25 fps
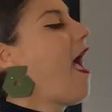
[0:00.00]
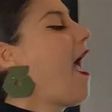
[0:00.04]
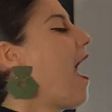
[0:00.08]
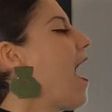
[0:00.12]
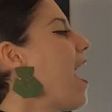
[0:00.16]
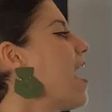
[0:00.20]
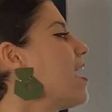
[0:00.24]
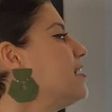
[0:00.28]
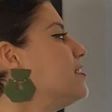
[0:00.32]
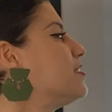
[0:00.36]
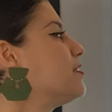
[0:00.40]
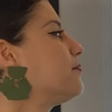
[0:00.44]

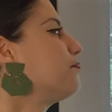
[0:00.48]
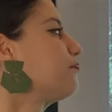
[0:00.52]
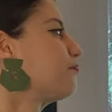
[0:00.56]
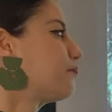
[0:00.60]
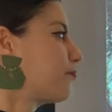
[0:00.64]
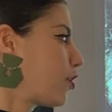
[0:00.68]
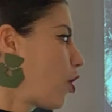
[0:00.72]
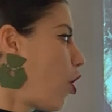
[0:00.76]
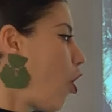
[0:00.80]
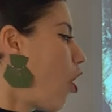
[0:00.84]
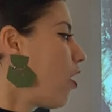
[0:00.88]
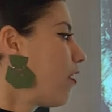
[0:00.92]
And
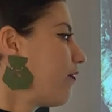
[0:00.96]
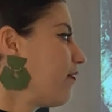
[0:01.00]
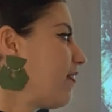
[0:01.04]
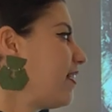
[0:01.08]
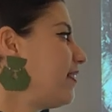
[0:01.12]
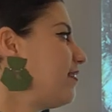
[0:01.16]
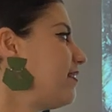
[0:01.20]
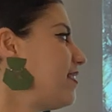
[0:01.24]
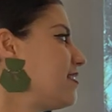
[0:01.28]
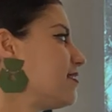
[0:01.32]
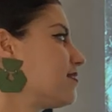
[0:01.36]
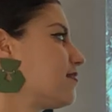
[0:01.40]

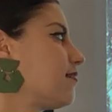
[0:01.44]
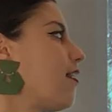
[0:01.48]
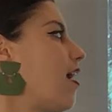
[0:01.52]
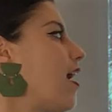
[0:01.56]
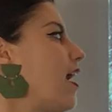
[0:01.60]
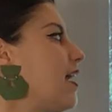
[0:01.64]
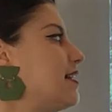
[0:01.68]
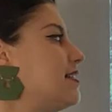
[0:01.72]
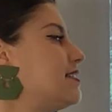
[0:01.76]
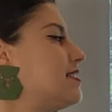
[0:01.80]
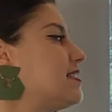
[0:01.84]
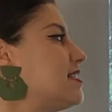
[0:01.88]
carving these
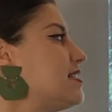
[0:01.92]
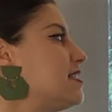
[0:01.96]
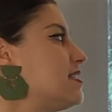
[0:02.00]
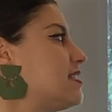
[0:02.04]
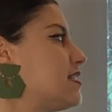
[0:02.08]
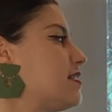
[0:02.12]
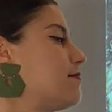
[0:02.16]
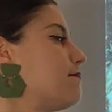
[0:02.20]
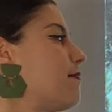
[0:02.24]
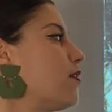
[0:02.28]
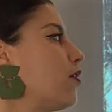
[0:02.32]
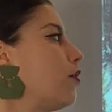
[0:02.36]
lines
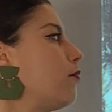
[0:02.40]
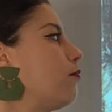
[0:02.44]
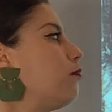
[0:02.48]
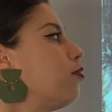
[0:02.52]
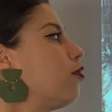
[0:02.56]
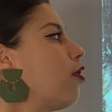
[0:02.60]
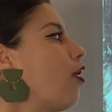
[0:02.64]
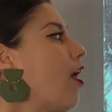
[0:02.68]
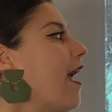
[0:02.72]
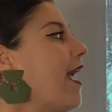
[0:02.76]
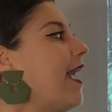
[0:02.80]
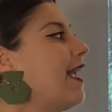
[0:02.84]
into the metal
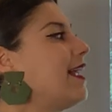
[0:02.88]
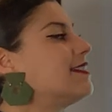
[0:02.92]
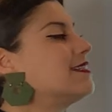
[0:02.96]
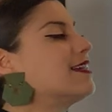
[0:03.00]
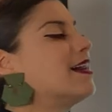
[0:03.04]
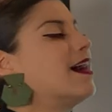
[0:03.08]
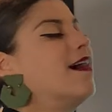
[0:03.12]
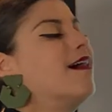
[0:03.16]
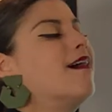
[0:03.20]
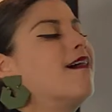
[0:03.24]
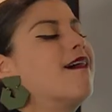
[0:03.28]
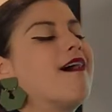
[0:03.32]
plate
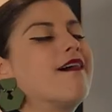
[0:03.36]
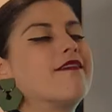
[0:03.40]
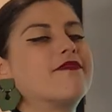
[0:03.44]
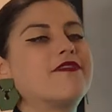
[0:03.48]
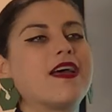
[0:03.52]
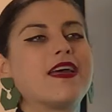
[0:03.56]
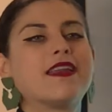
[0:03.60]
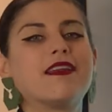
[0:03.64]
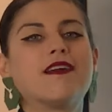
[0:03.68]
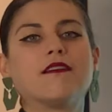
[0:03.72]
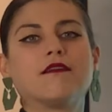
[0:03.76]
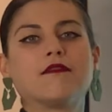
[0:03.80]

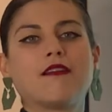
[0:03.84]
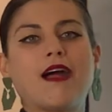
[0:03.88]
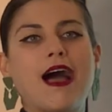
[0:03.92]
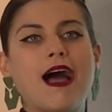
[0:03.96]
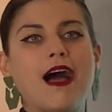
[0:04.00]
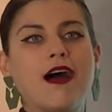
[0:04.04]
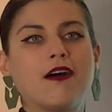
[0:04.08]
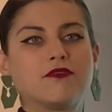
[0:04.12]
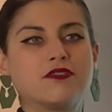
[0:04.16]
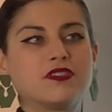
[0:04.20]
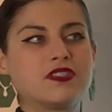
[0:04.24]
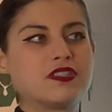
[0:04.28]
then
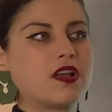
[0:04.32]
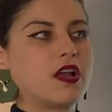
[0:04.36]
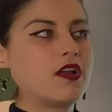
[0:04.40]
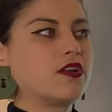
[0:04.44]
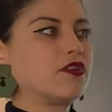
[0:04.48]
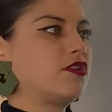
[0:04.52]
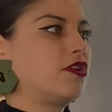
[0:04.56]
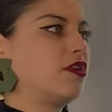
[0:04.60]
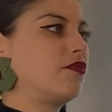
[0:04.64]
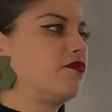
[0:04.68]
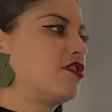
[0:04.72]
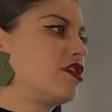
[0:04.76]
allows,
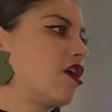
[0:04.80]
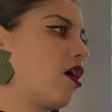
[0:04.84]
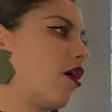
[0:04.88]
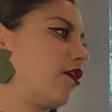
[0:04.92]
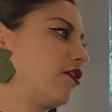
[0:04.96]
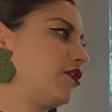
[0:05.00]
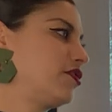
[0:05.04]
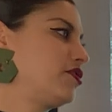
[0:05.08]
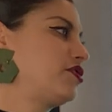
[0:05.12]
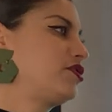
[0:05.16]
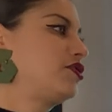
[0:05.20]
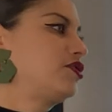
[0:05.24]
you know, the
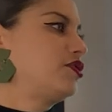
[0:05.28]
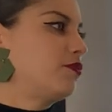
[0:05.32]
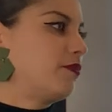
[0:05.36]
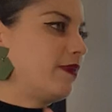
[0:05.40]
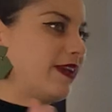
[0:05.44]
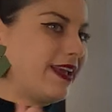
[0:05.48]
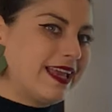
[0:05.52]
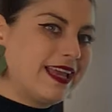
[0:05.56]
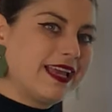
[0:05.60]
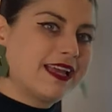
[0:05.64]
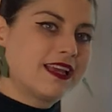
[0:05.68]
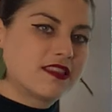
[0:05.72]
artist to
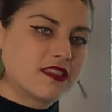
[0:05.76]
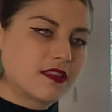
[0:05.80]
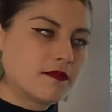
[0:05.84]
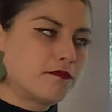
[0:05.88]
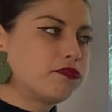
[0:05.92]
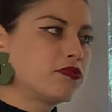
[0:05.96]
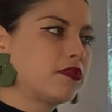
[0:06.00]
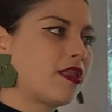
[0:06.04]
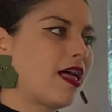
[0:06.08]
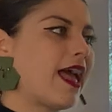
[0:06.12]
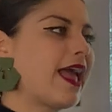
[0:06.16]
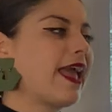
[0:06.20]
ink the
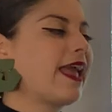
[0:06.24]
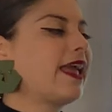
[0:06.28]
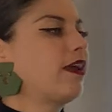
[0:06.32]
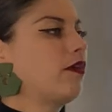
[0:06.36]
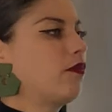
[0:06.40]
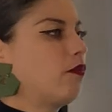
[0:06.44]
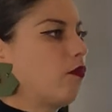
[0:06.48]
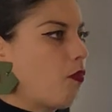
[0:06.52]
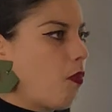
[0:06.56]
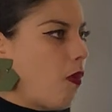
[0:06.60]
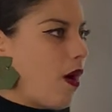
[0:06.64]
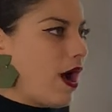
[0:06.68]

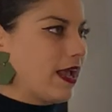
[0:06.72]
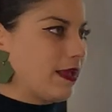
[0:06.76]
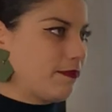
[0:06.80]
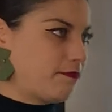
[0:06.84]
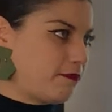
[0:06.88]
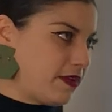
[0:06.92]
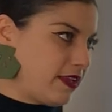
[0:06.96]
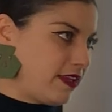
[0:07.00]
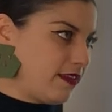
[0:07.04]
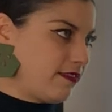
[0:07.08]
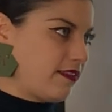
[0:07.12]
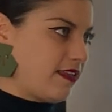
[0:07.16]
plate,
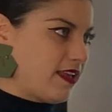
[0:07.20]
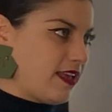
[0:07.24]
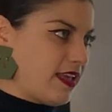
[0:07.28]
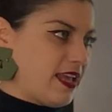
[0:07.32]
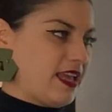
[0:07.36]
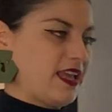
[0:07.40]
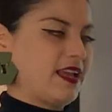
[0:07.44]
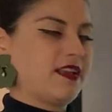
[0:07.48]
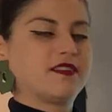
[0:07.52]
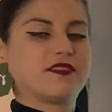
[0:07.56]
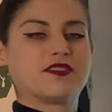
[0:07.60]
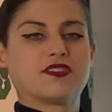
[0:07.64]
wiping the
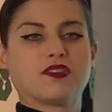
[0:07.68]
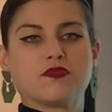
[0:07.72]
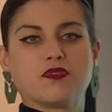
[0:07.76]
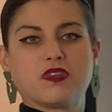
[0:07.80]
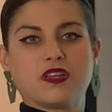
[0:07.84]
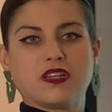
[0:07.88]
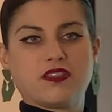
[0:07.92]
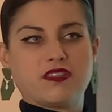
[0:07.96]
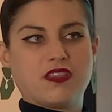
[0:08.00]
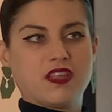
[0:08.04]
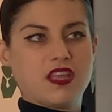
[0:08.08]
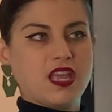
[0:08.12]
ink so
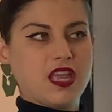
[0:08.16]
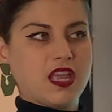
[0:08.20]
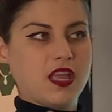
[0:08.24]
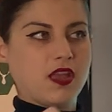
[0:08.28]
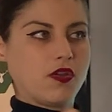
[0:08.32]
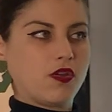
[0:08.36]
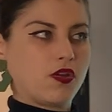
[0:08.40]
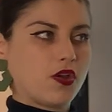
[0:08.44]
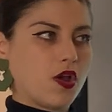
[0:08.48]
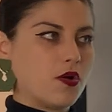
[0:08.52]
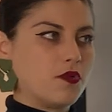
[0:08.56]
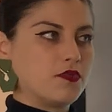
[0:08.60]
that the
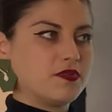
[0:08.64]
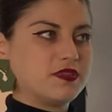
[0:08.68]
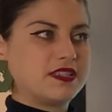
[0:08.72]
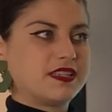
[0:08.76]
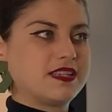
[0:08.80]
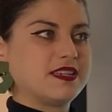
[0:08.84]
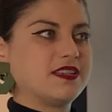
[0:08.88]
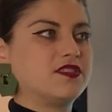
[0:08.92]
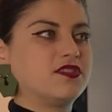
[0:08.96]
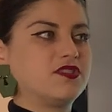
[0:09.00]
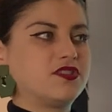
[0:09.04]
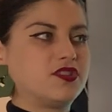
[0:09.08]
ink goes
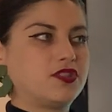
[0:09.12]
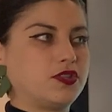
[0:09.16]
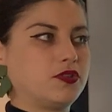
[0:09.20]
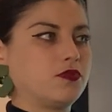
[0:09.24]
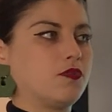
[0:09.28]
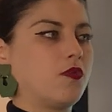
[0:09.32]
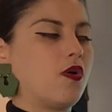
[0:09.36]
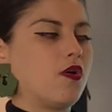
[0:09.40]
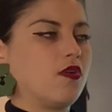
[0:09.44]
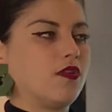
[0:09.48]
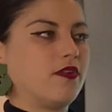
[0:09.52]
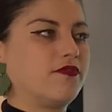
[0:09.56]

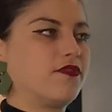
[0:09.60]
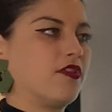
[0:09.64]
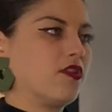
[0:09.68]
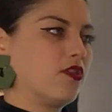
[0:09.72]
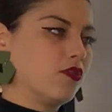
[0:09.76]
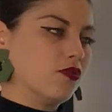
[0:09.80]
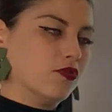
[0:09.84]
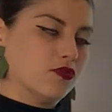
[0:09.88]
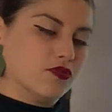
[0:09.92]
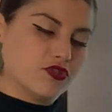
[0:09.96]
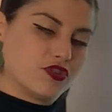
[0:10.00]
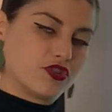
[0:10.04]
into all of
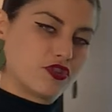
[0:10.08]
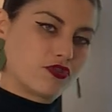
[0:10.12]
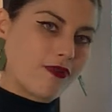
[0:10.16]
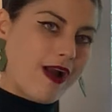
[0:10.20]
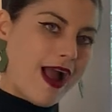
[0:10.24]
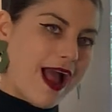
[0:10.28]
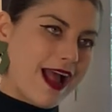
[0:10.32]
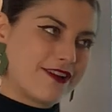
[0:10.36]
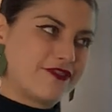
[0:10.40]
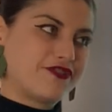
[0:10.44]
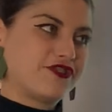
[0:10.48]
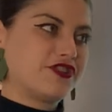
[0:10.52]
the little
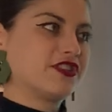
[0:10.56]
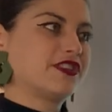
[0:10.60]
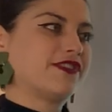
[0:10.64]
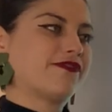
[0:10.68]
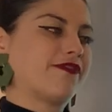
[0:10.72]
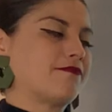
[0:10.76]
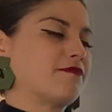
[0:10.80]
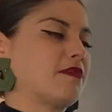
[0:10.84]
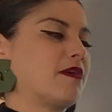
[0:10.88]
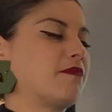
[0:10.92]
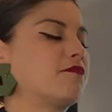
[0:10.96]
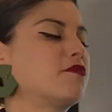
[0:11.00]
scratches
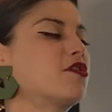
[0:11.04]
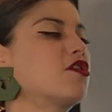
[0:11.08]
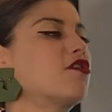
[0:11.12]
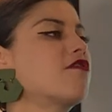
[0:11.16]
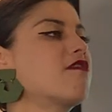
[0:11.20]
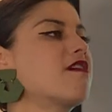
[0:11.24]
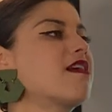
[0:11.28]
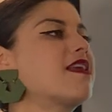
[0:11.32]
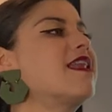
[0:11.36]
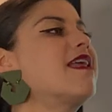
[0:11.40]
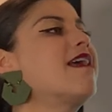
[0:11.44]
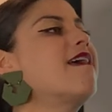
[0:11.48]
from the
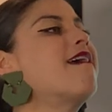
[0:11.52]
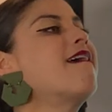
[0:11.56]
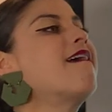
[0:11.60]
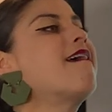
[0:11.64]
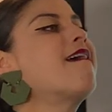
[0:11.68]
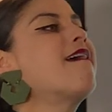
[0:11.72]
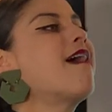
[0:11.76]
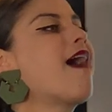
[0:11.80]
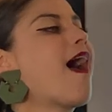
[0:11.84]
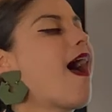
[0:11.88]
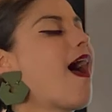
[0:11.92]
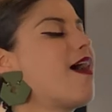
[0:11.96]
burin.
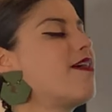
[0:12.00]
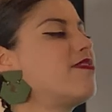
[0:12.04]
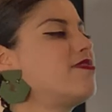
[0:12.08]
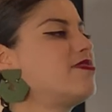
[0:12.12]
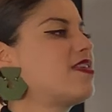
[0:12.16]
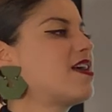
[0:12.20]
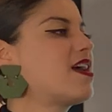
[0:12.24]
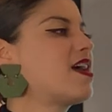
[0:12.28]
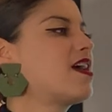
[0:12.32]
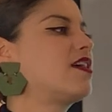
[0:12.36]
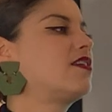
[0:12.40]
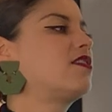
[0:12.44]
And
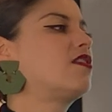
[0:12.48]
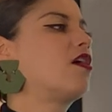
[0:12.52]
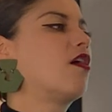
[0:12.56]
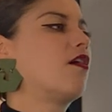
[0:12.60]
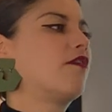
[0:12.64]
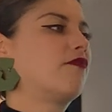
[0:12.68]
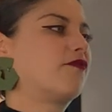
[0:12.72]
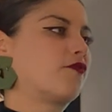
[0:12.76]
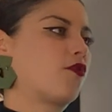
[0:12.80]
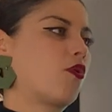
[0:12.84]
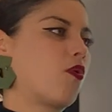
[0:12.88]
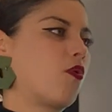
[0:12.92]
then,
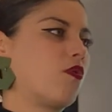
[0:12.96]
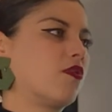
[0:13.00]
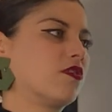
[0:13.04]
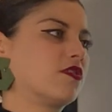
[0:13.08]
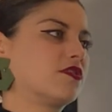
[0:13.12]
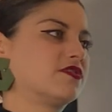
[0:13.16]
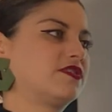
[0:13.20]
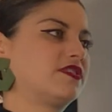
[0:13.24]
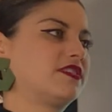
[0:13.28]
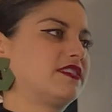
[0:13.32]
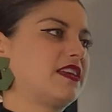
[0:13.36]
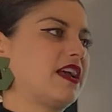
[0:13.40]
of
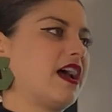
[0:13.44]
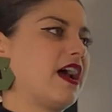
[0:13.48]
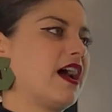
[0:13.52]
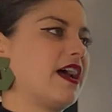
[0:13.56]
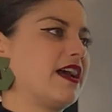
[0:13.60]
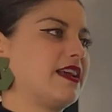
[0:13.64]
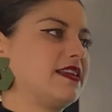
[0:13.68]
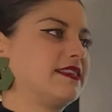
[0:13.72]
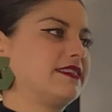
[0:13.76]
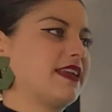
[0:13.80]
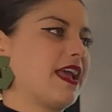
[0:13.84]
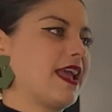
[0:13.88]
course,
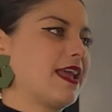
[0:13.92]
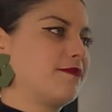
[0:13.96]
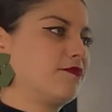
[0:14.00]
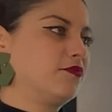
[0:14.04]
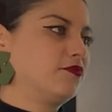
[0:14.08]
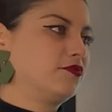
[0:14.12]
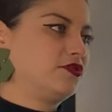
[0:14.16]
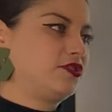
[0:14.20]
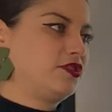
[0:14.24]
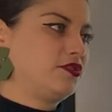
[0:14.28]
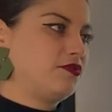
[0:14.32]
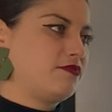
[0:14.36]
uh, is
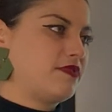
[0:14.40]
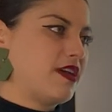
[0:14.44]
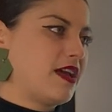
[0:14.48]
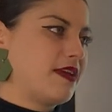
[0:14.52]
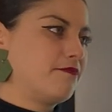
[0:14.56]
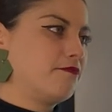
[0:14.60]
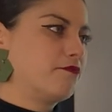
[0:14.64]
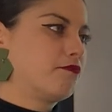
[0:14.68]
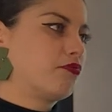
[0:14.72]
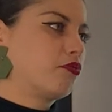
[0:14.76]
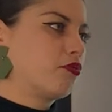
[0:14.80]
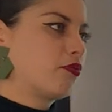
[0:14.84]
able to
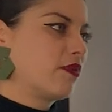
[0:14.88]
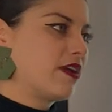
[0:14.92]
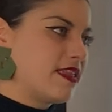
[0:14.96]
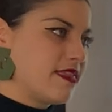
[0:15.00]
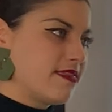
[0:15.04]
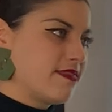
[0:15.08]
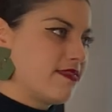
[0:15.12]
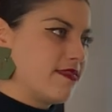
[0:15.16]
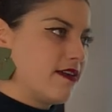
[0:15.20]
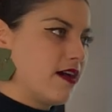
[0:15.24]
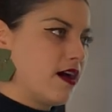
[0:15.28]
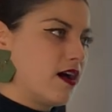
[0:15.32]
then print
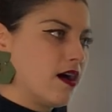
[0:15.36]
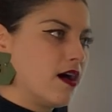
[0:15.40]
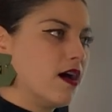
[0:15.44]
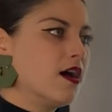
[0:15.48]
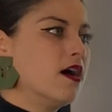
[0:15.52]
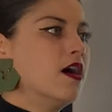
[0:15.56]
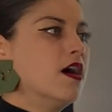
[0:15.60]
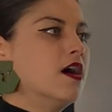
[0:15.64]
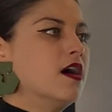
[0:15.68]
the,